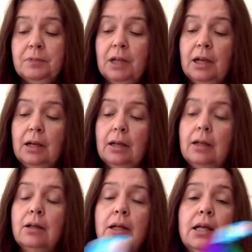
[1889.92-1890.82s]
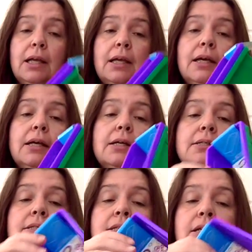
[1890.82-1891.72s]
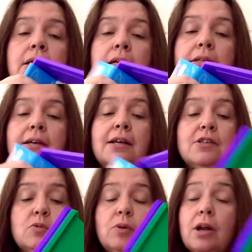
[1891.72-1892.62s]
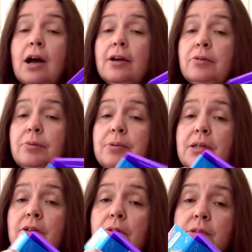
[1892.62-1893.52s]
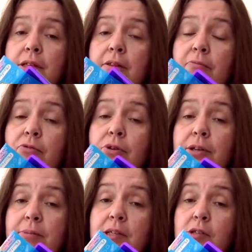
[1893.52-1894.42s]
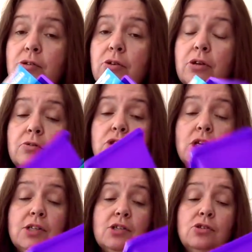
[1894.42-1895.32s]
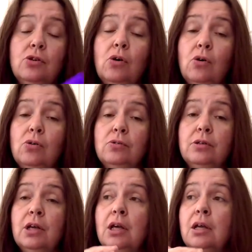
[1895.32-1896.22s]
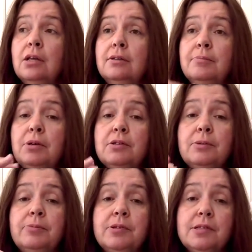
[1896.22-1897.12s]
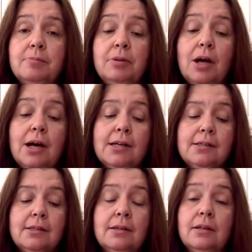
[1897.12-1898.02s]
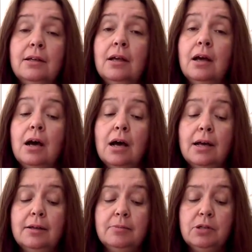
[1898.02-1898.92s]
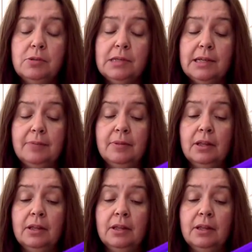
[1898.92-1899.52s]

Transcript: And that is what I will be using them for in my studio, just to hold the multiple supplies I am using.